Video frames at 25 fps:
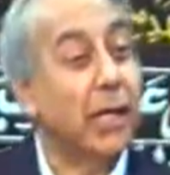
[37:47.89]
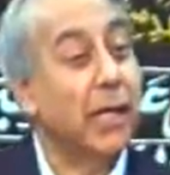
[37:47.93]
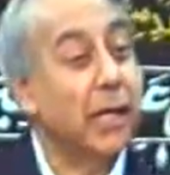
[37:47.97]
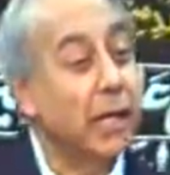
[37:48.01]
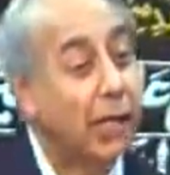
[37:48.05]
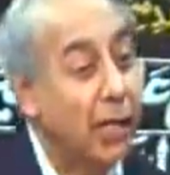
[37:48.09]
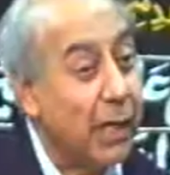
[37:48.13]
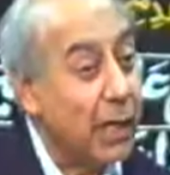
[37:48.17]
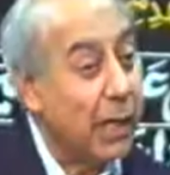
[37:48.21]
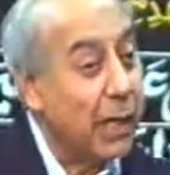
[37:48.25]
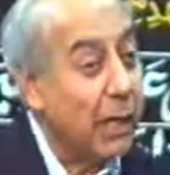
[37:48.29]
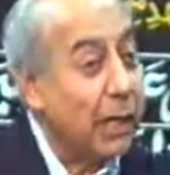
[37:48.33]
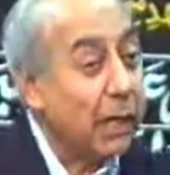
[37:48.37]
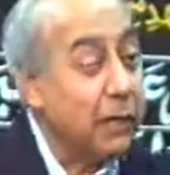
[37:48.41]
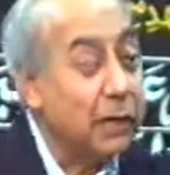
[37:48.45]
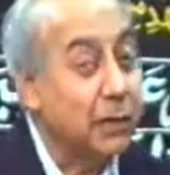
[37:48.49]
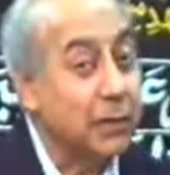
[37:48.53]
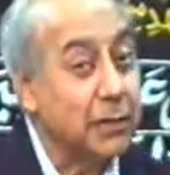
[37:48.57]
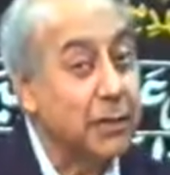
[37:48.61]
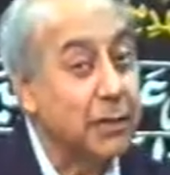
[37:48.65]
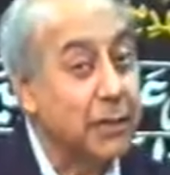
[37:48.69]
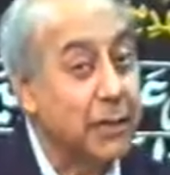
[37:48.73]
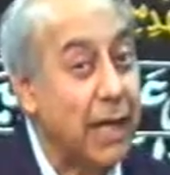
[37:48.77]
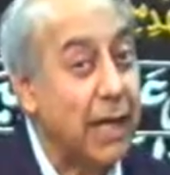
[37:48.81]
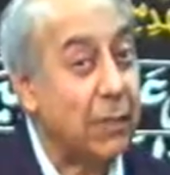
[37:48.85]
Indeed,
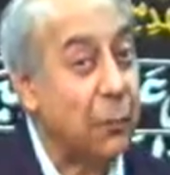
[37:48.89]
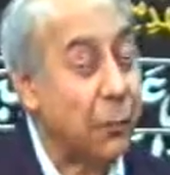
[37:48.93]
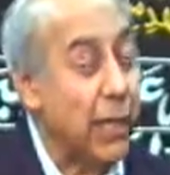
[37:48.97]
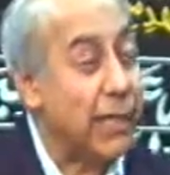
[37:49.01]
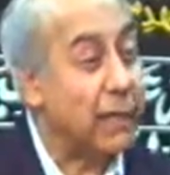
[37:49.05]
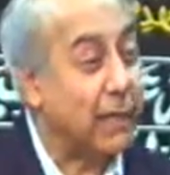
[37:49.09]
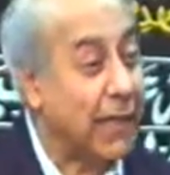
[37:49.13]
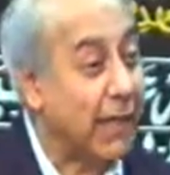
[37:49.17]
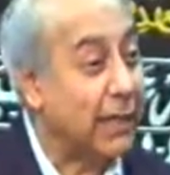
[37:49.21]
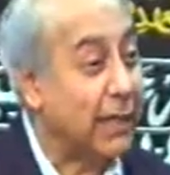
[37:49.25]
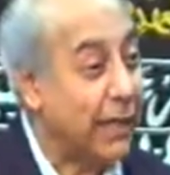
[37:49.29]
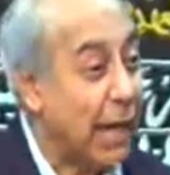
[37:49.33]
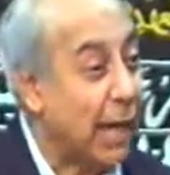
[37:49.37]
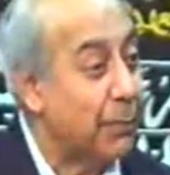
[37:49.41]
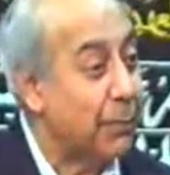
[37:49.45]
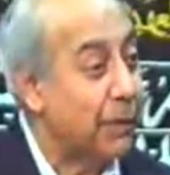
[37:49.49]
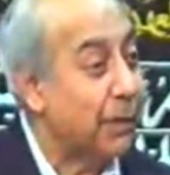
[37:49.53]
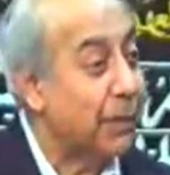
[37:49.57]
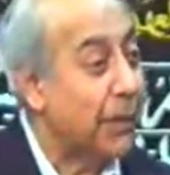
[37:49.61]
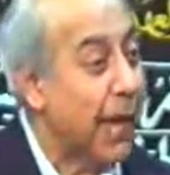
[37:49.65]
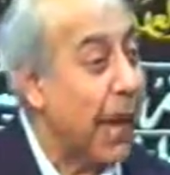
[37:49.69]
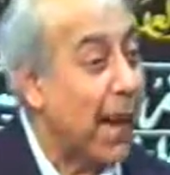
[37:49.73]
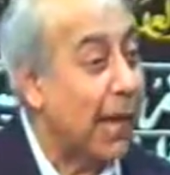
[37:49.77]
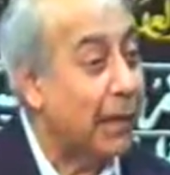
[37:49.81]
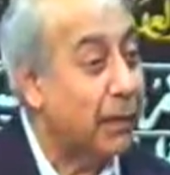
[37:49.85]
it is said when that
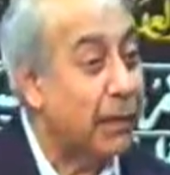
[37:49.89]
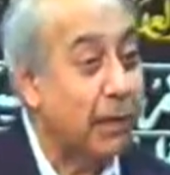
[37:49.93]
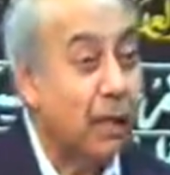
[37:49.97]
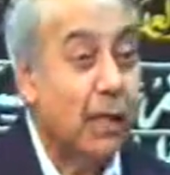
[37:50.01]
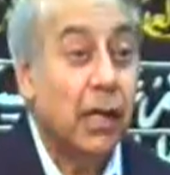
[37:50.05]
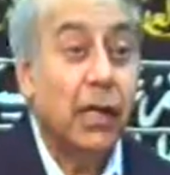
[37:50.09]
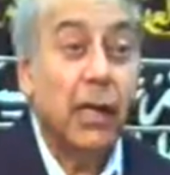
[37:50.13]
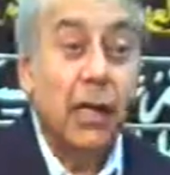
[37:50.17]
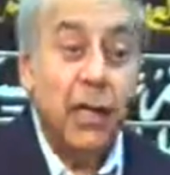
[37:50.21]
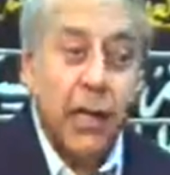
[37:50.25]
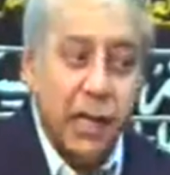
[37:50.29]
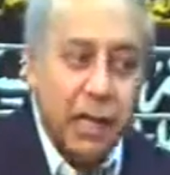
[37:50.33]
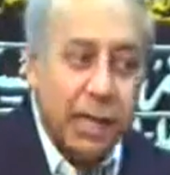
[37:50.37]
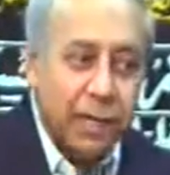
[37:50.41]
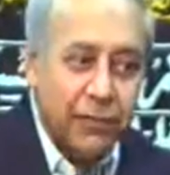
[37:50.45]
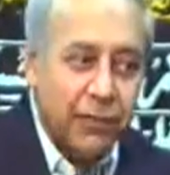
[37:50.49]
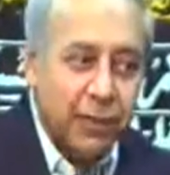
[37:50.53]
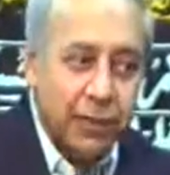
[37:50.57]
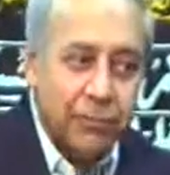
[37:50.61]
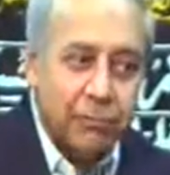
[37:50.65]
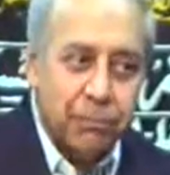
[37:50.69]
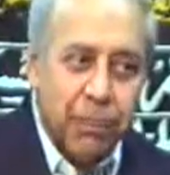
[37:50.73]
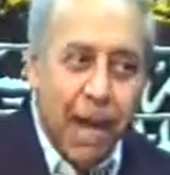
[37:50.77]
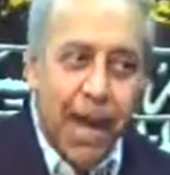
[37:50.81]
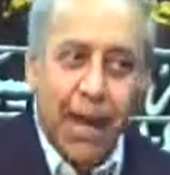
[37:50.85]
camel died, he
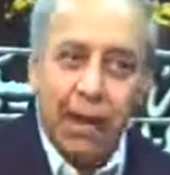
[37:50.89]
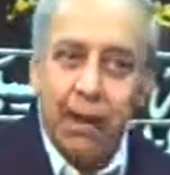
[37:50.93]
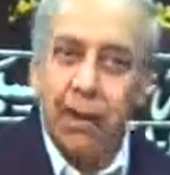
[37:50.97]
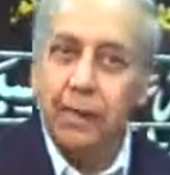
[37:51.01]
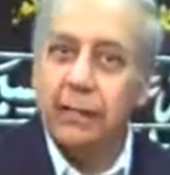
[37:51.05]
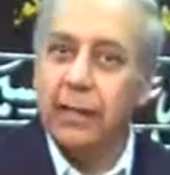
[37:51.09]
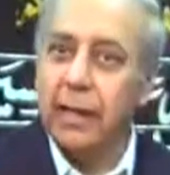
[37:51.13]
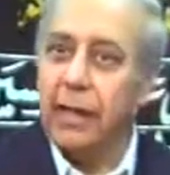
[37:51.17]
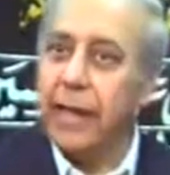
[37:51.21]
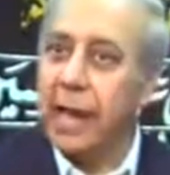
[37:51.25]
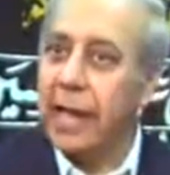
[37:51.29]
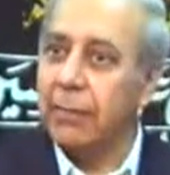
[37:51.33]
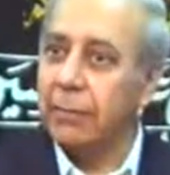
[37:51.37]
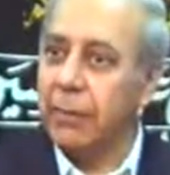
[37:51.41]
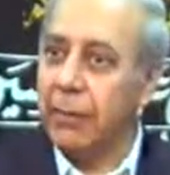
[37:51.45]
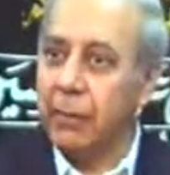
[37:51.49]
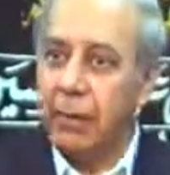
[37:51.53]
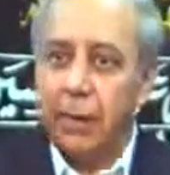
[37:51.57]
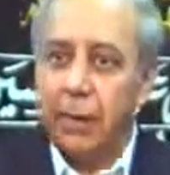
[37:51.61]
even buried the camel.